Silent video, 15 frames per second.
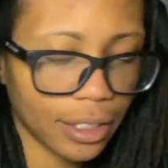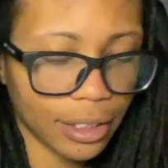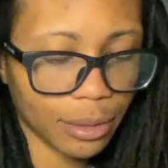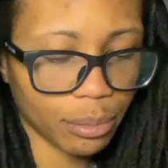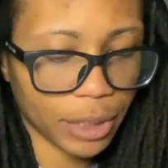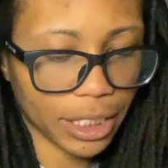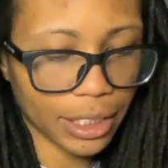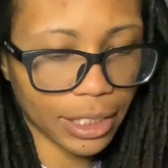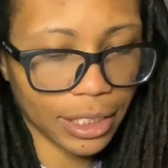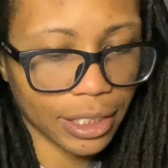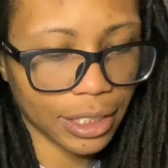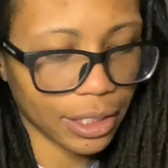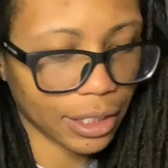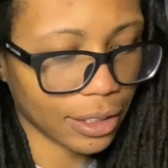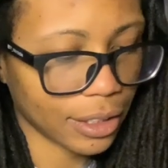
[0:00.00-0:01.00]
Look at me
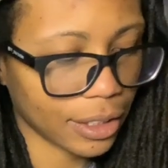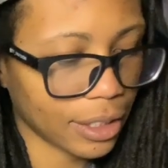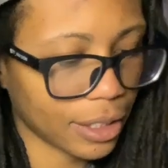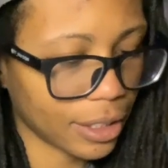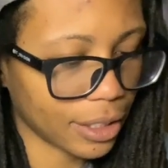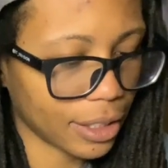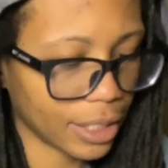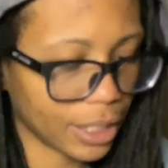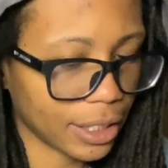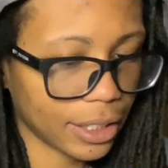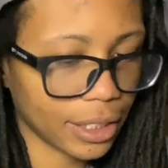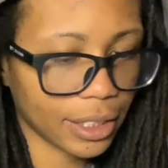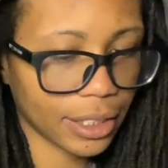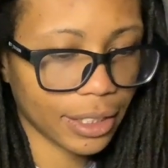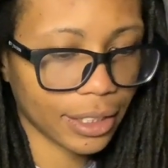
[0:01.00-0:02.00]
teaching y'all the
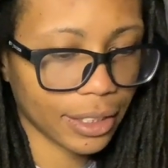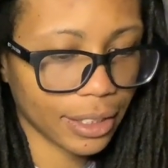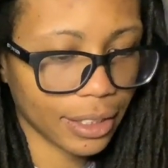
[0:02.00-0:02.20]
things.